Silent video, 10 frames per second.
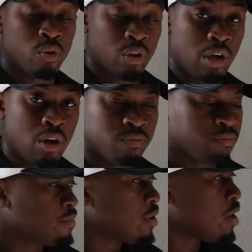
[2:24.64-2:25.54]
for the
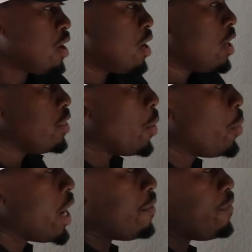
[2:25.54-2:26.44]
loan.
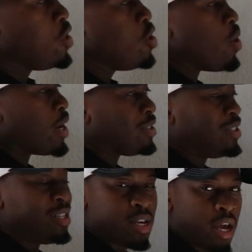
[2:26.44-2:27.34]
Then we have
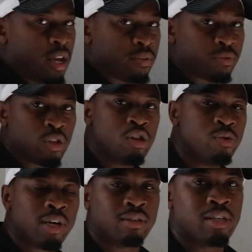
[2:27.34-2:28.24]
USDA.
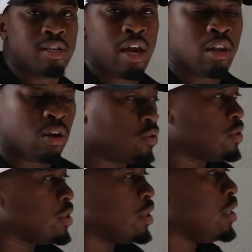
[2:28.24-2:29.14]
USDA
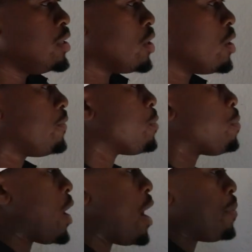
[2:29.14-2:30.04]
loans, these are for
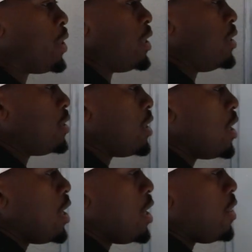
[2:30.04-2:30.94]
properties
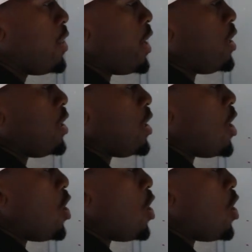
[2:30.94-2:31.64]
that